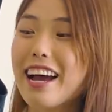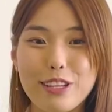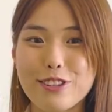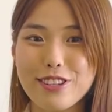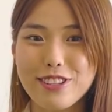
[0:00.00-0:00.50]

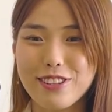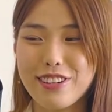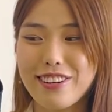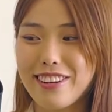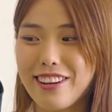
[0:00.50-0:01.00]
It's just
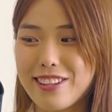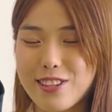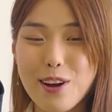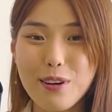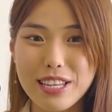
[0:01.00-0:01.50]

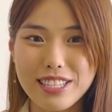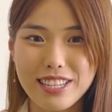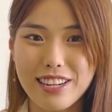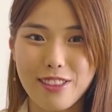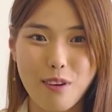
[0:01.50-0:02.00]
so easy
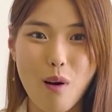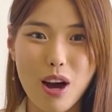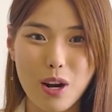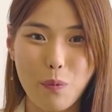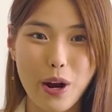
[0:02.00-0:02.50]
to throw on
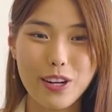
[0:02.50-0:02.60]
and wear.